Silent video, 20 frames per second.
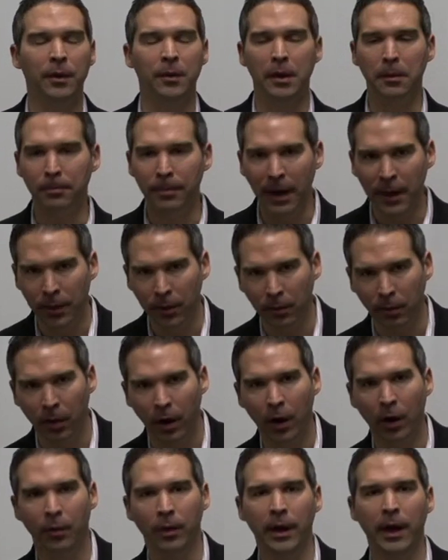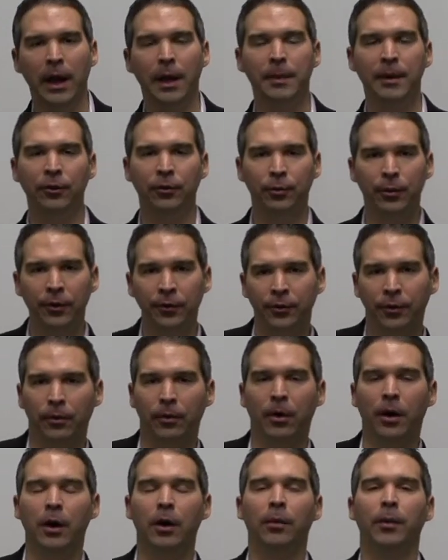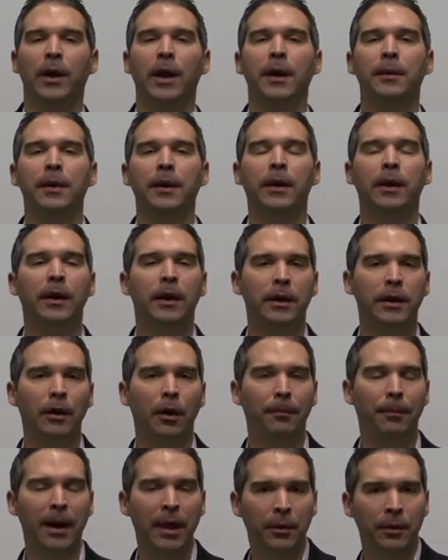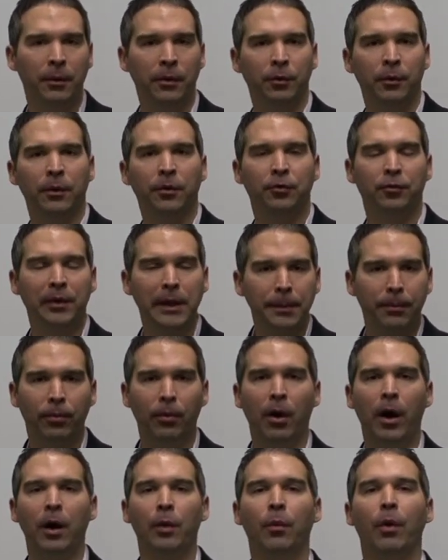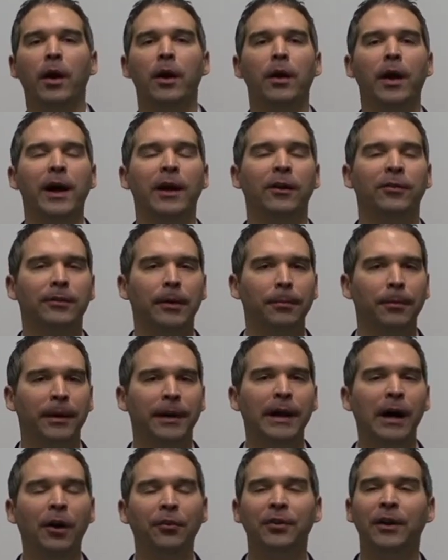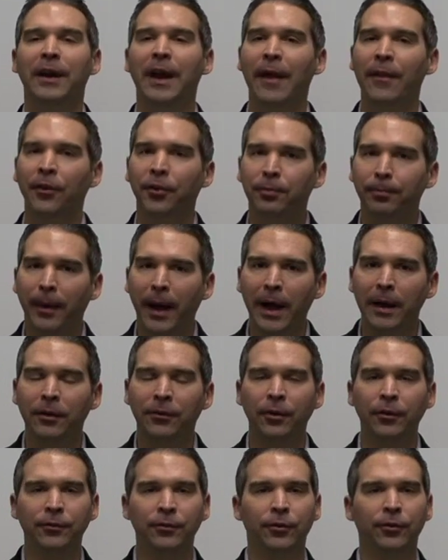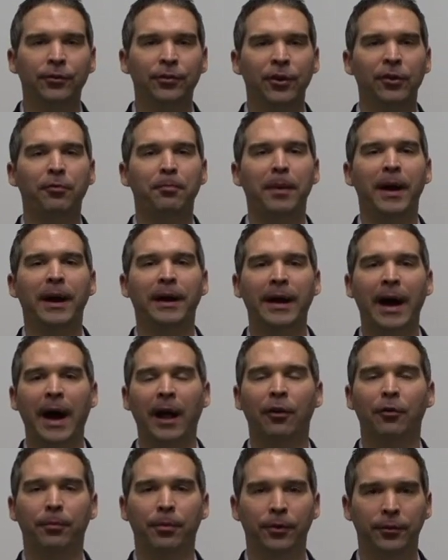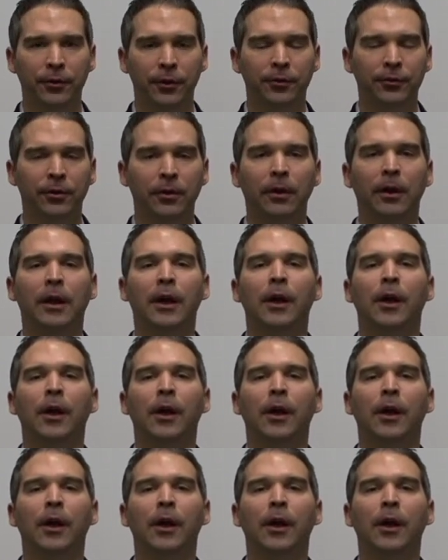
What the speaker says: We bend the wrong way, we twist the wrong way, we sleep wrong one night or something else, and the spine starts to shift back out of position.